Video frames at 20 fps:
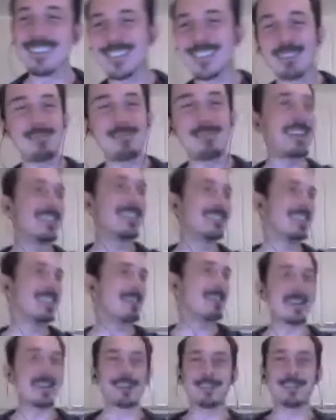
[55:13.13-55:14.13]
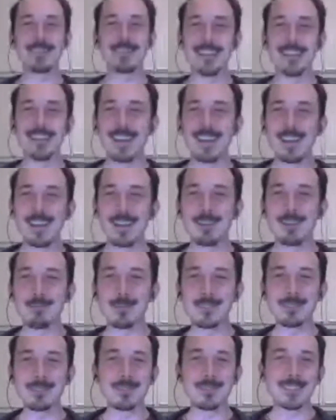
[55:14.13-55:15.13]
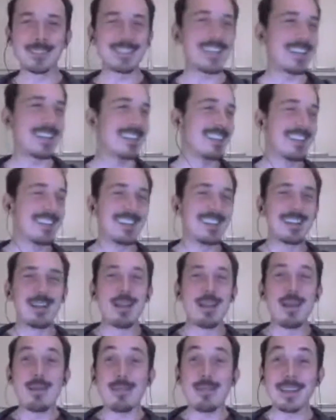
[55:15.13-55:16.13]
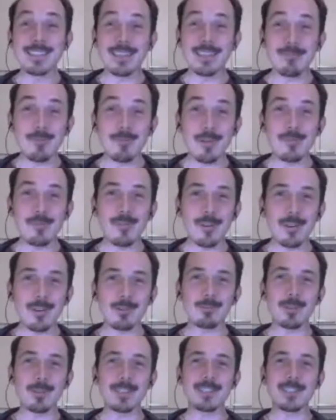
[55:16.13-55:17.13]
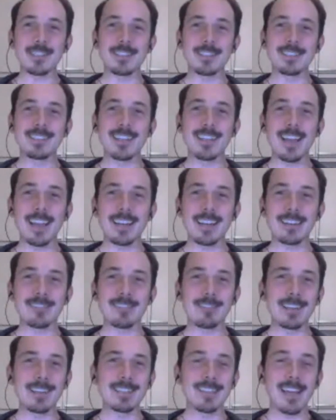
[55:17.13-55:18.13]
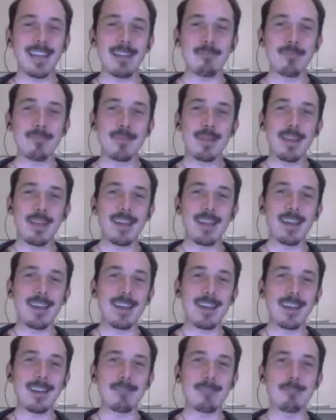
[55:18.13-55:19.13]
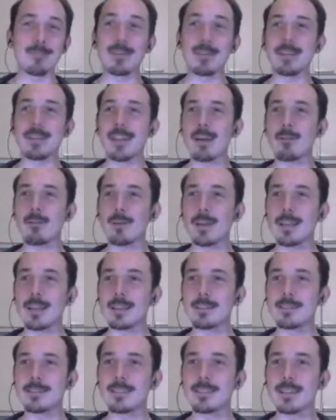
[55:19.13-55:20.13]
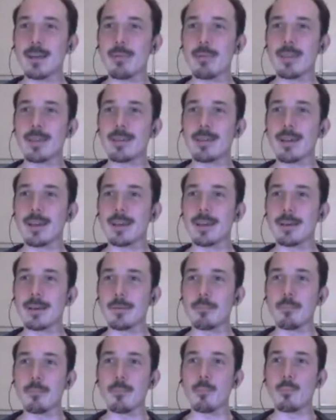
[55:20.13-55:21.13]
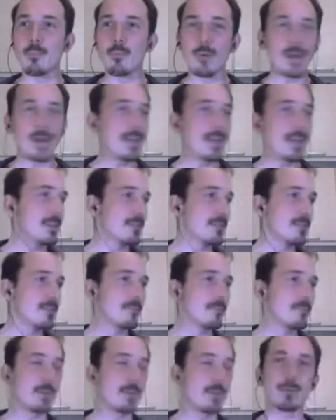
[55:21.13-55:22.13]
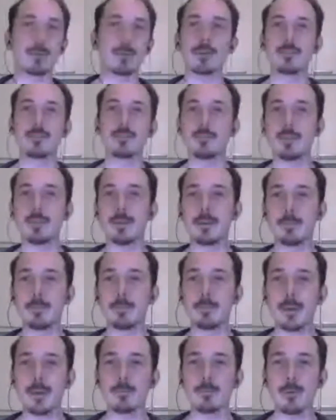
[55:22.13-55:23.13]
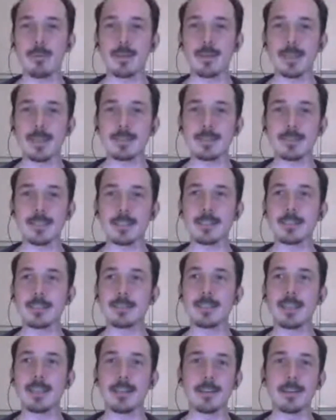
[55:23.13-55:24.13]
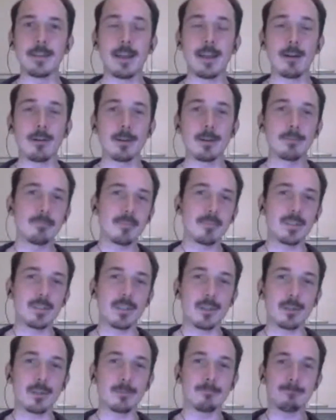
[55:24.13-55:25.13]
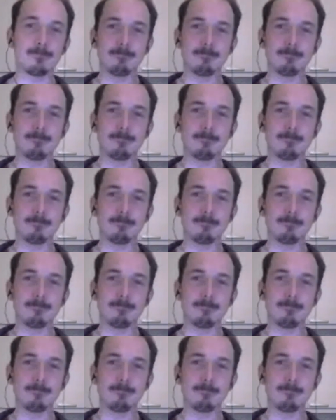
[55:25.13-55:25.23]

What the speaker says: Same here. What Sigmund said. Thanks everyone for your questions. I had a great time. Now is, I think, a break, but we're going to be back with the next sessions in an hour. So